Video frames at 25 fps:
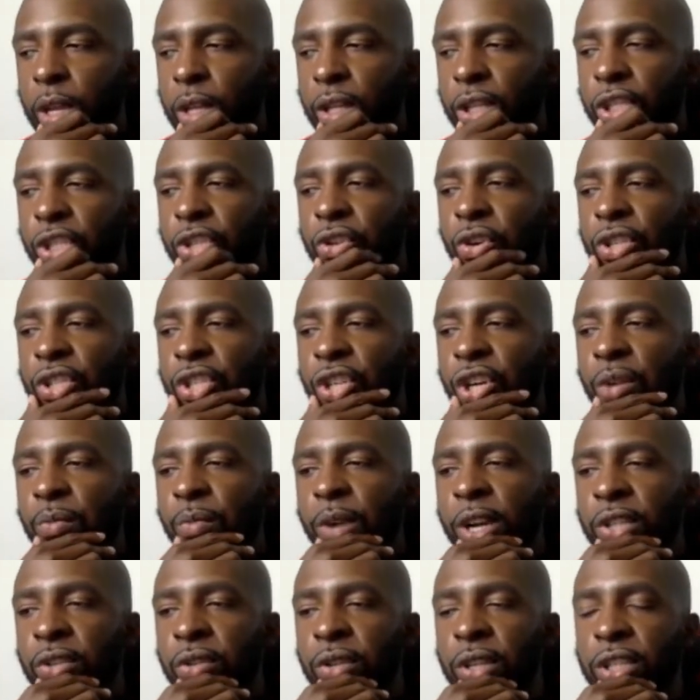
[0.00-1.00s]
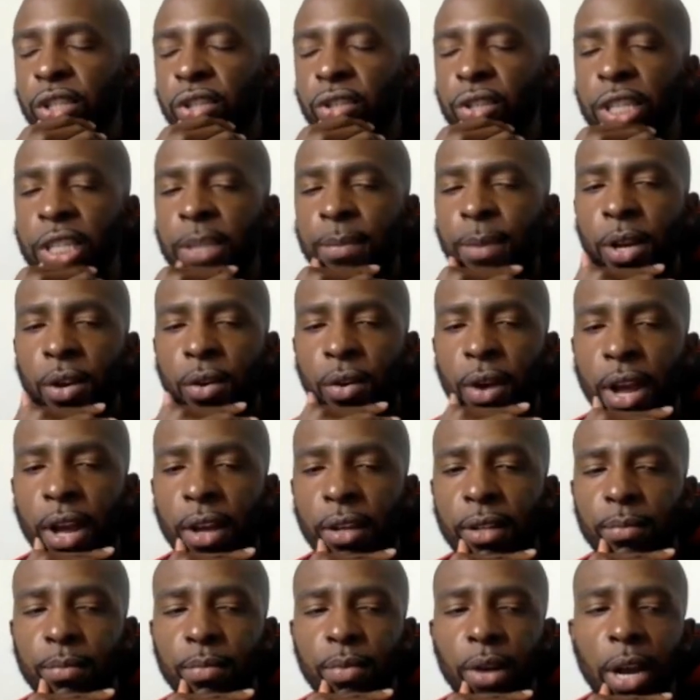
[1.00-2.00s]
the short-term rental industry has been
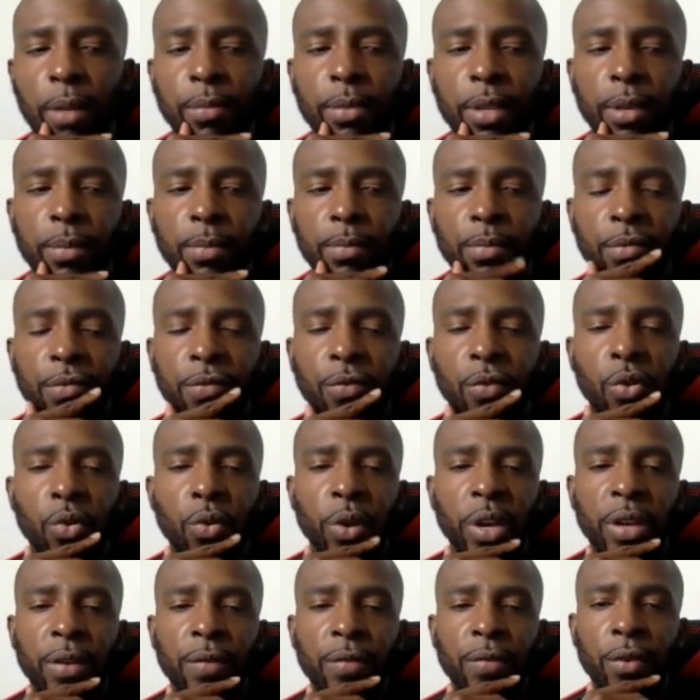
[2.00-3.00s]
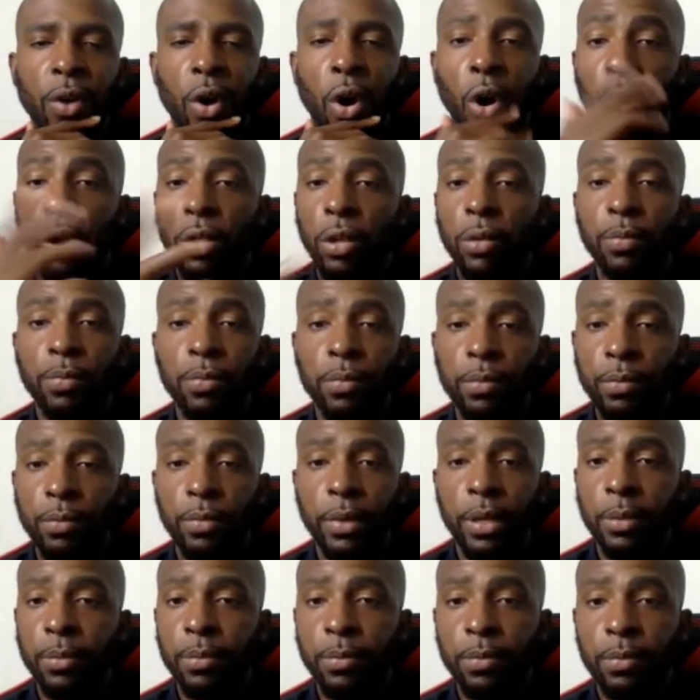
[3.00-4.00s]
around probably before we've all
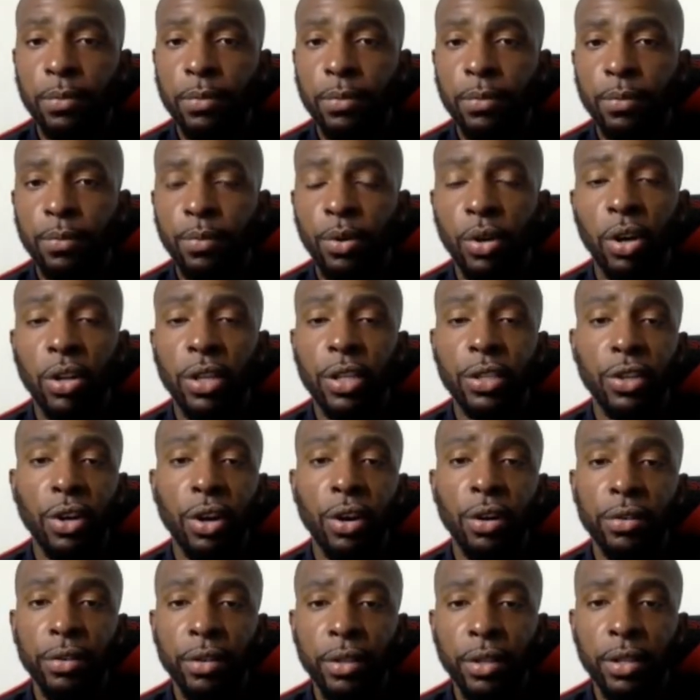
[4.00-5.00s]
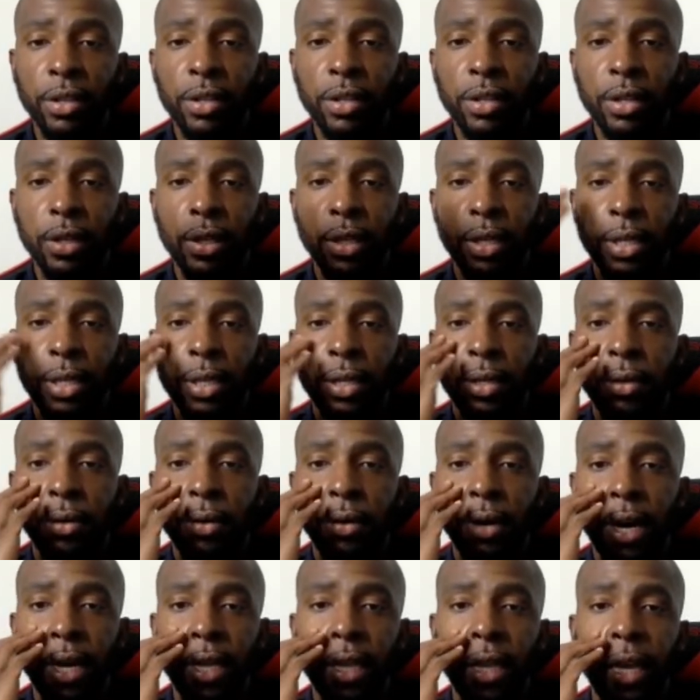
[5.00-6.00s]
been put on this earth,
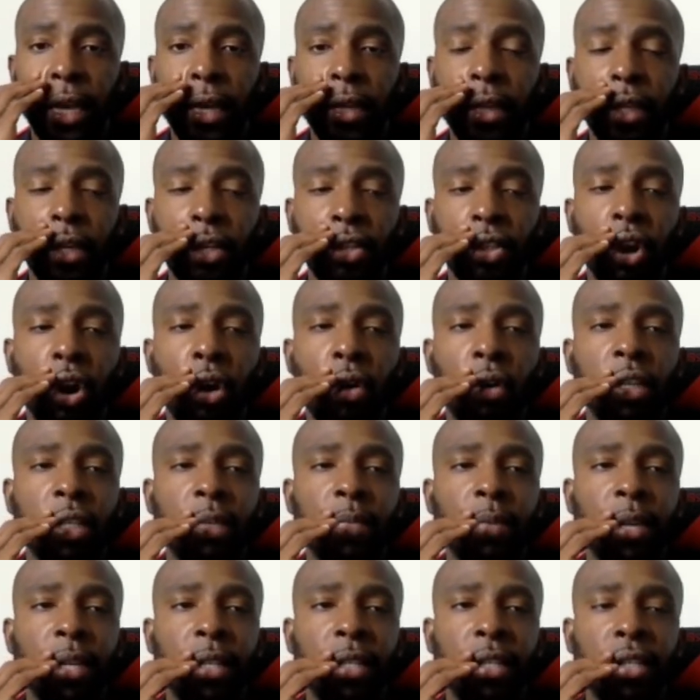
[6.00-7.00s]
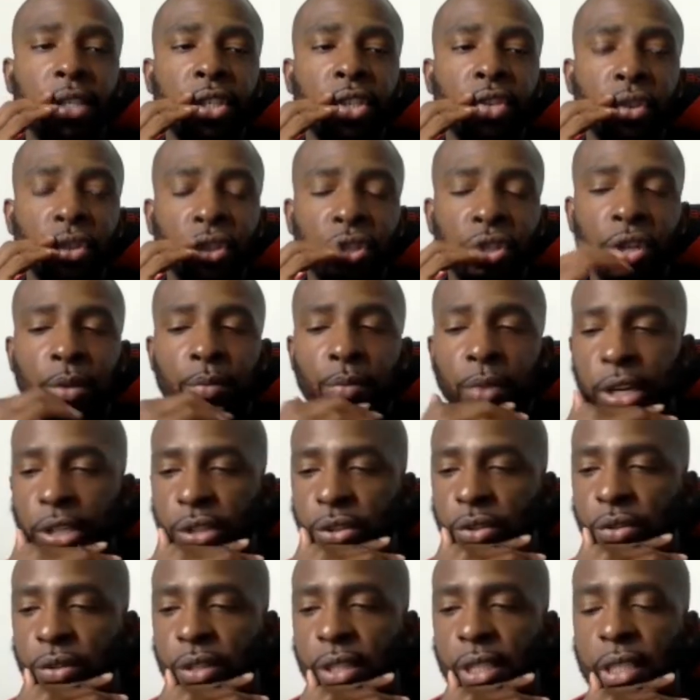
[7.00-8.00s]
right? Like, there's always been short-term
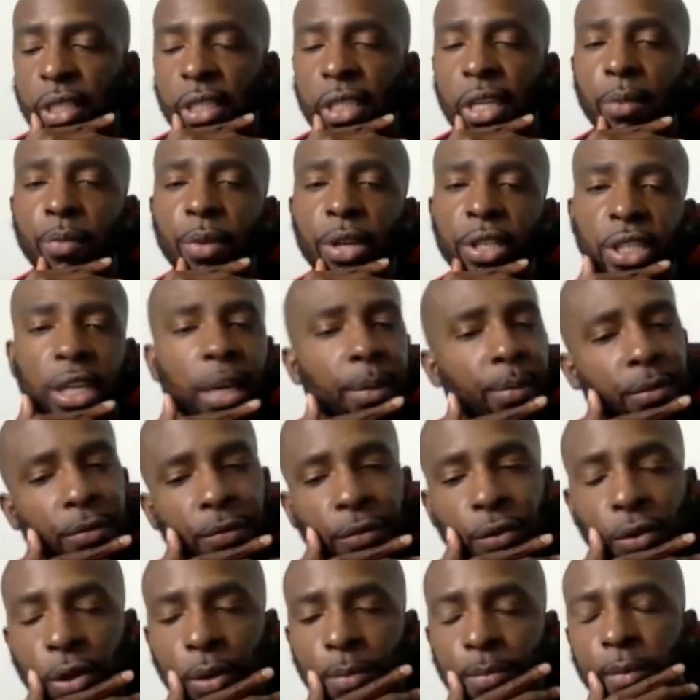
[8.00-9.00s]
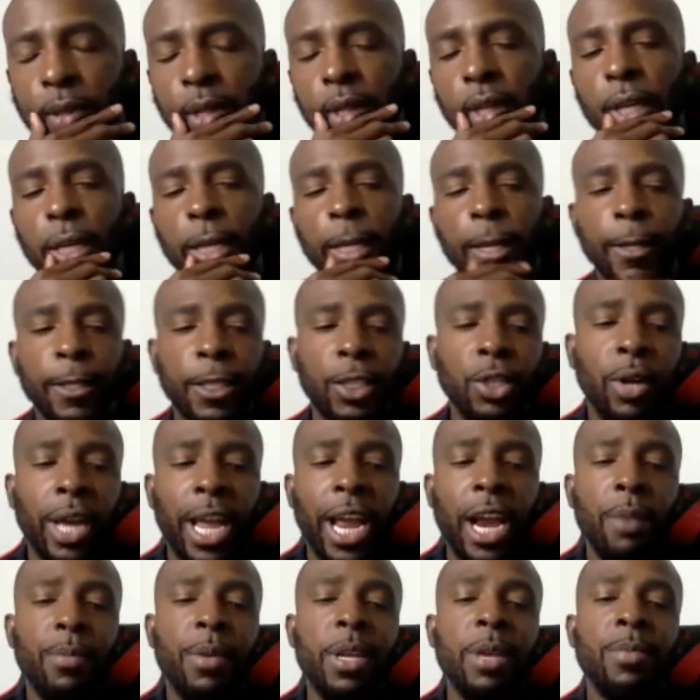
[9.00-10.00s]
rentals in some way, shape, or form. So right.